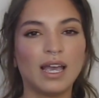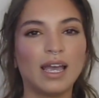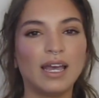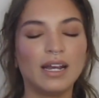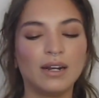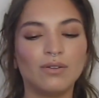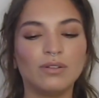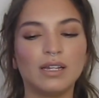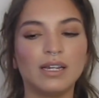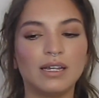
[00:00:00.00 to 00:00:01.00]
And I don't
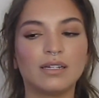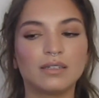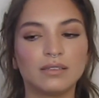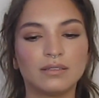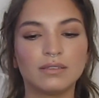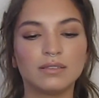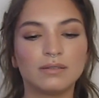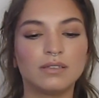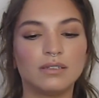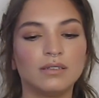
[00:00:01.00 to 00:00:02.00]
like
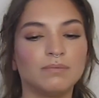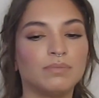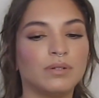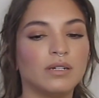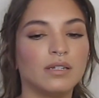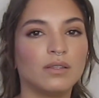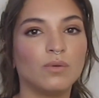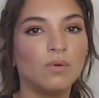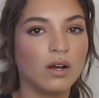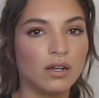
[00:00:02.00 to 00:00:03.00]
put the
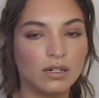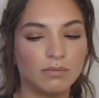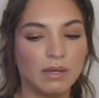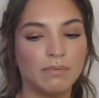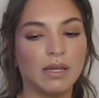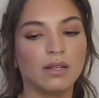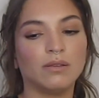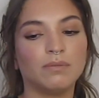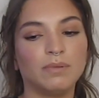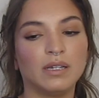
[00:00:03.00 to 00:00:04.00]
wand on my
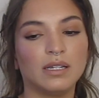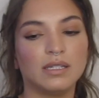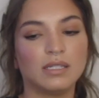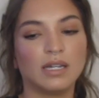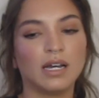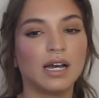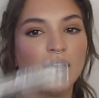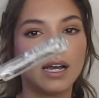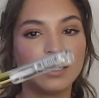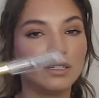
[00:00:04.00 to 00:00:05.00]
mouth because
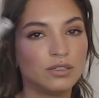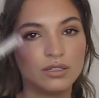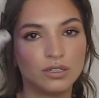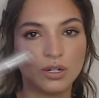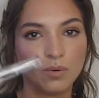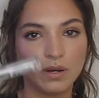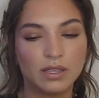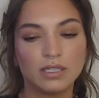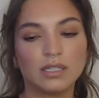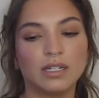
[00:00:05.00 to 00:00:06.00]
I don't want
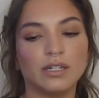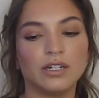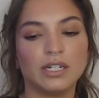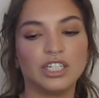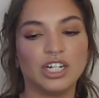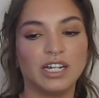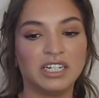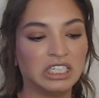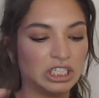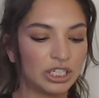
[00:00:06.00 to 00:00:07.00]
this clear to
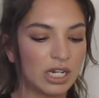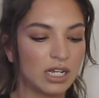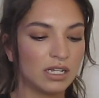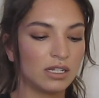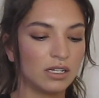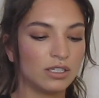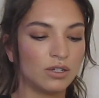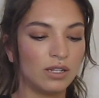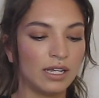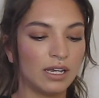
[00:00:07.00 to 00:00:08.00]
change. So
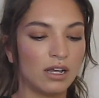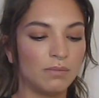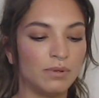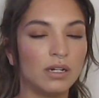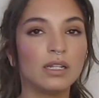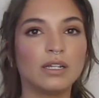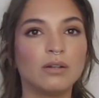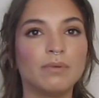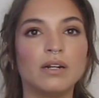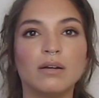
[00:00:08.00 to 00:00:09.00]
like I'll put a
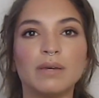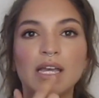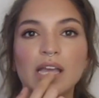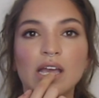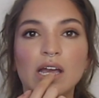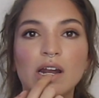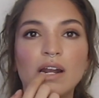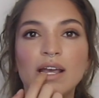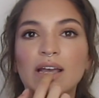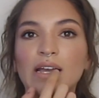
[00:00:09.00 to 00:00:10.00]
little bit on my
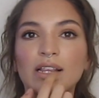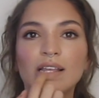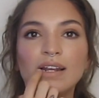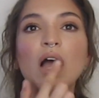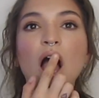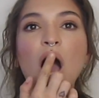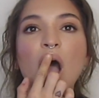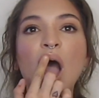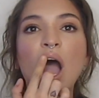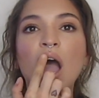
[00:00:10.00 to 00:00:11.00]
hand and then
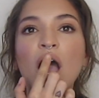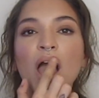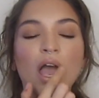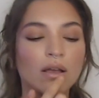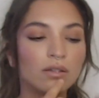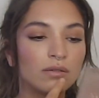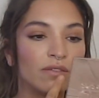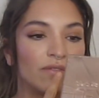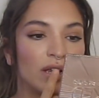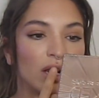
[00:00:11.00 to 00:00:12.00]
use my
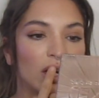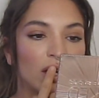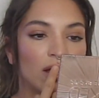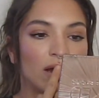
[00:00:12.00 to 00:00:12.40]
finger.